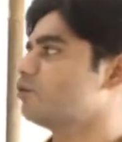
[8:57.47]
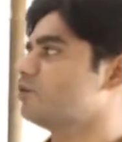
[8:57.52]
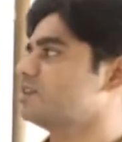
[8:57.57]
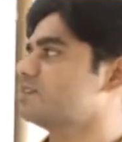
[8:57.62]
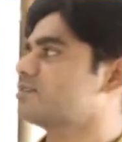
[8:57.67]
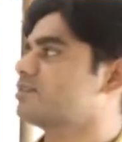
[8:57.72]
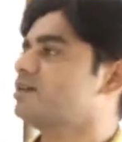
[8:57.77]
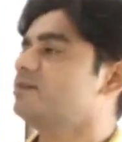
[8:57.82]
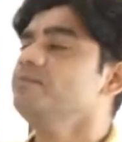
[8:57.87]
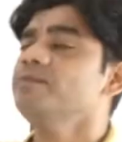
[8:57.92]

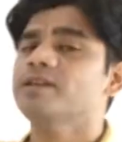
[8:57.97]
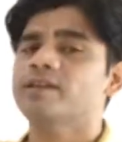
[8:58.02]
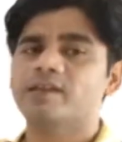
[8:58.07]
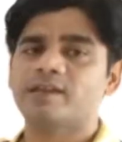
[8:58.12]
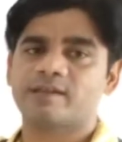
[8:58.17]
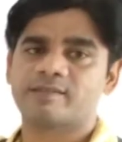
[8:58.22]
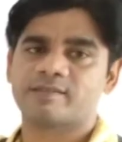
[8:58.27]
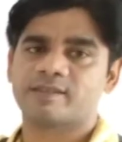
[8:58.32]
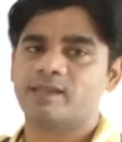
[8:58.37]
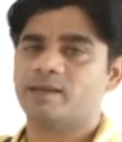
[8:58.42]
with some
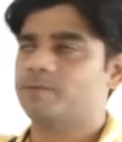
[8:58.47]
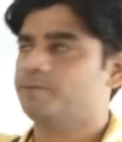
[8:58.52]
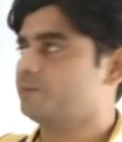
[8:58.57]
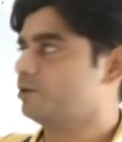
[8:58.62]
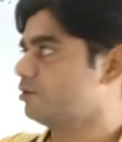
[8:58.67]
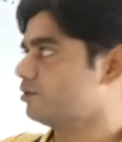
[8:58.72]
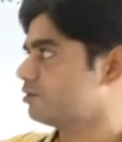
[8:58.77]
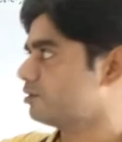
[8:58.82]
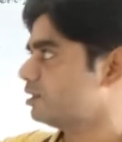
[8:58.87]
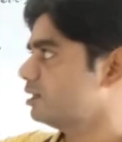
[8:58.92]

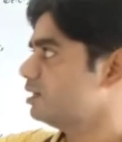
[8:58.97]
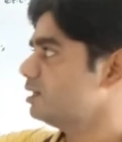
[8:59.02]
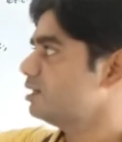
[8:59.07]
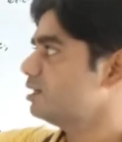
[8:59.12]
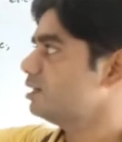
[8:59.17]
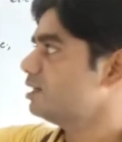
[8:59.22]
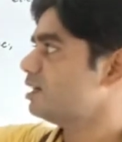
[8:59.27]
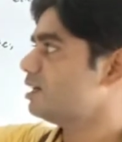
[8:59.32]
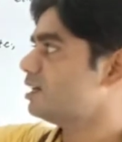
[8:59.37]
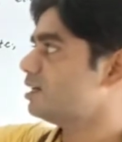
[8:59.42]
examples.
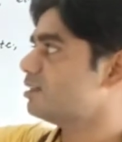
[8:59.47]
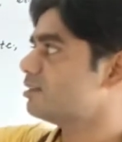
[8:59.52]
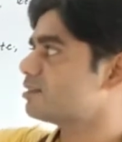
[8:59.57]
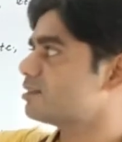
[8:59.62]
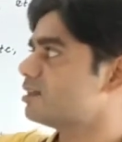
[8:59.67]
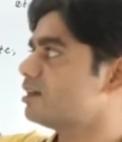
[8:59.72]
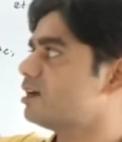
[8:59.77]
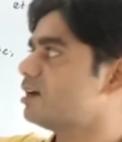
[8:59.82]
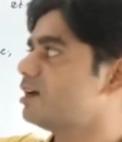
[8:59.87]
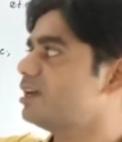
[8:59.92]

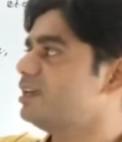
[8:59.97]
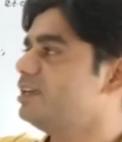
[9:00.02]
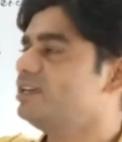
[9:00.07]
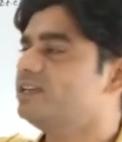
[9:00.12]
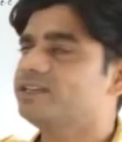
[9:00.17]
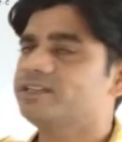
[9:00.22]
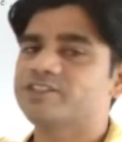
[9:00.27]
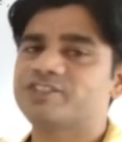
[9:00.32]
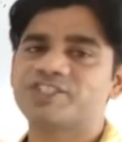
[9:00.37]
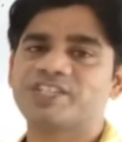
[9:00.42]

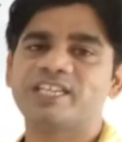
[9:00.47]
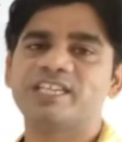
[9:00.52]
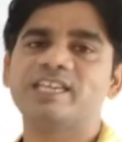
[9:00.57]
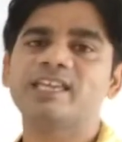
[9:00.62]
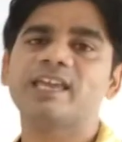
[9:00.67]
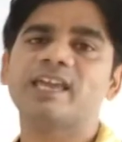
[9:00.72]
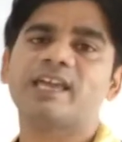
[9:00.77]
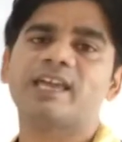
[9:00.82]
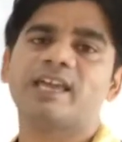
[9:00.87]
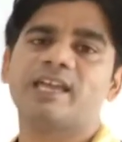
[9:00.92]

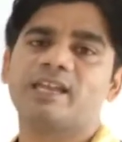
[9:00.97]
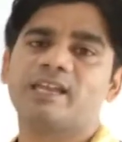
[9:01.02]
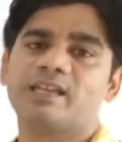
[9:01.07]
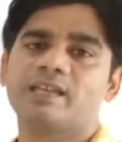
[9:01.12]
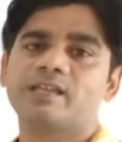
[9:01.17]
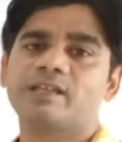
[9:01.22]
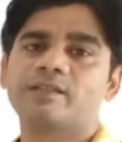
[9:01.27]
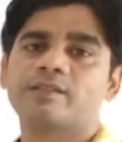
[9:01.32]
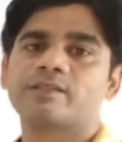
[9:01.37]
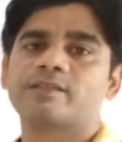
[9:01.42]
SIGN,
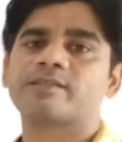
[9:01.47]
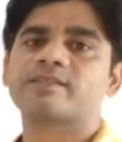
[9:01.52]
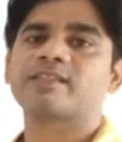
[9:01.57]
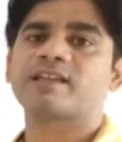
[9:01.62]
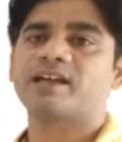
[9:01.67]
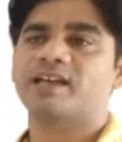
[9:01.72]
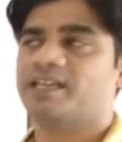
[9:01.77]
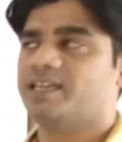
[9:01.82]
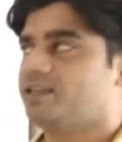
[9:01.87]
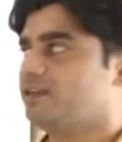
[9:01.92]

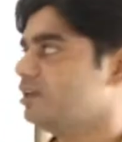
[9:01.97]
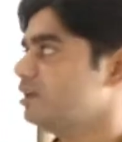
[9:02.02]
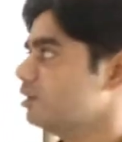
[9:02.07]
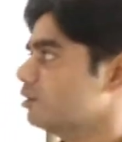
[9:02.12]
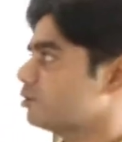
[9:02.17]
sign.